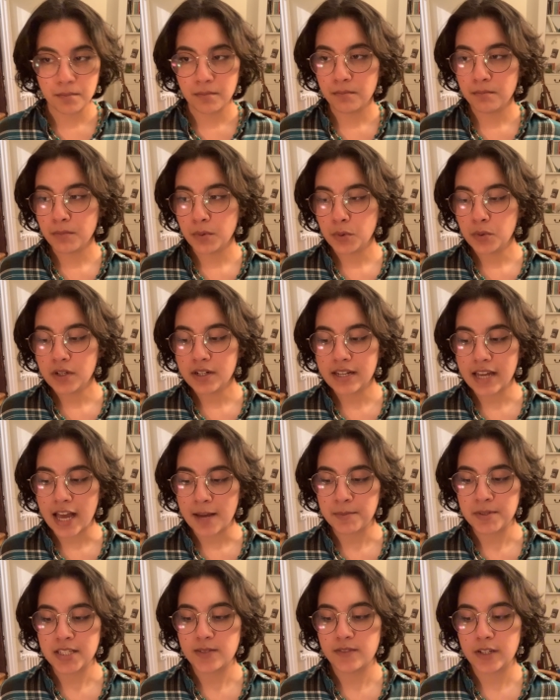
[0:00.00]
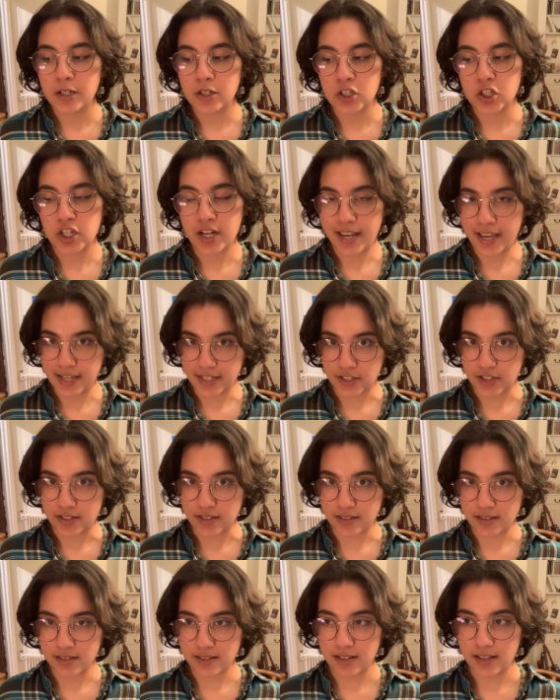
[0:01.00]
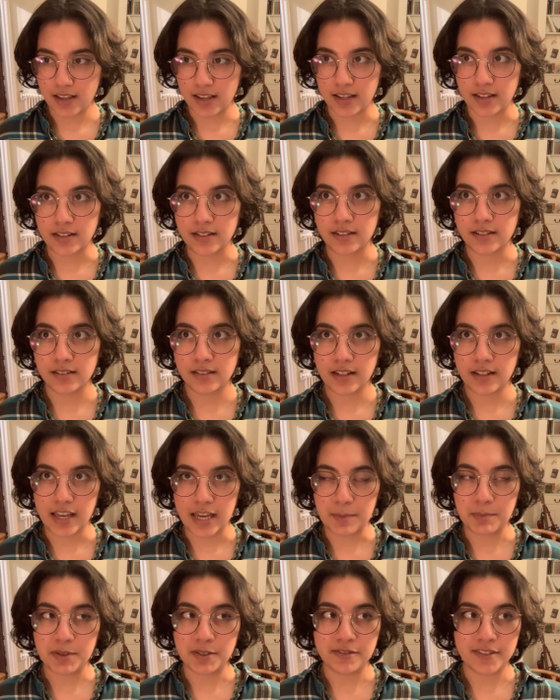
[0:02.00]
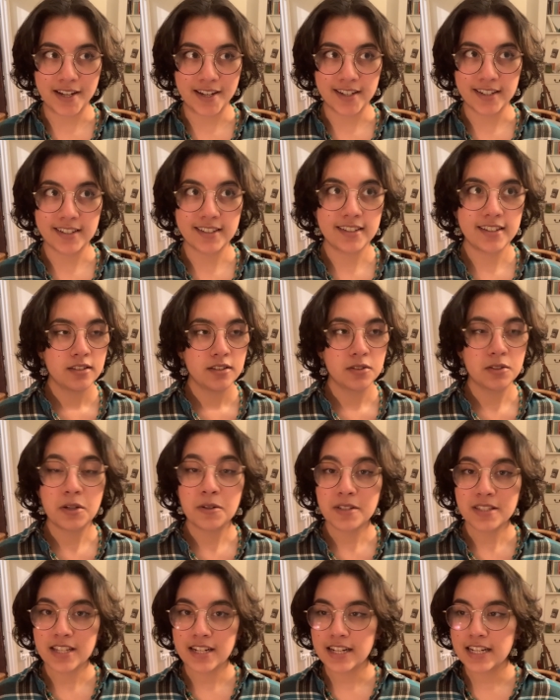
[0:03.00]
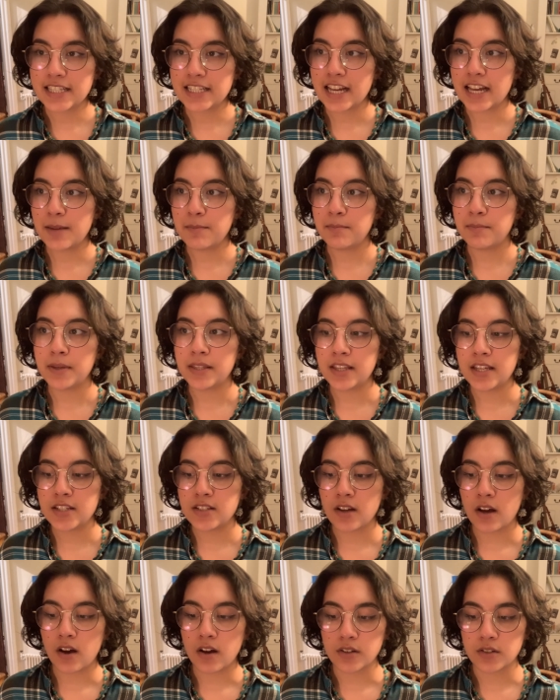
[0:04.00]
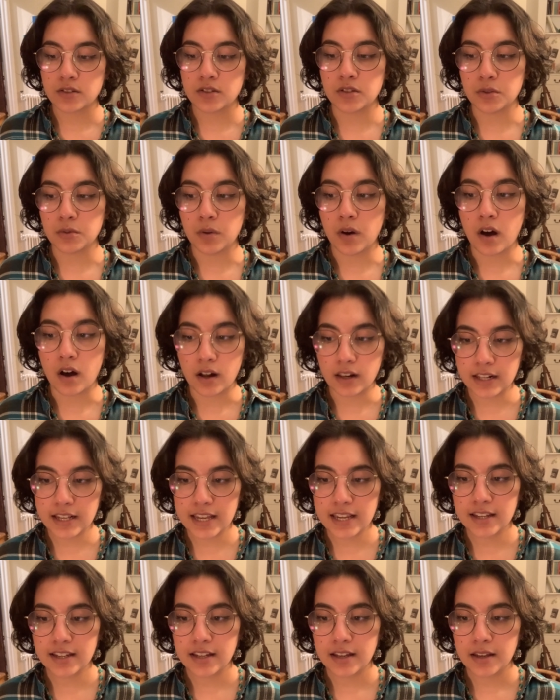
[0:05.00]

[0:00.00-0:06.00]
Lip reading: Mood and atmosphere changes in Amplified. You'll notice that anytime Billy talks to Ollie,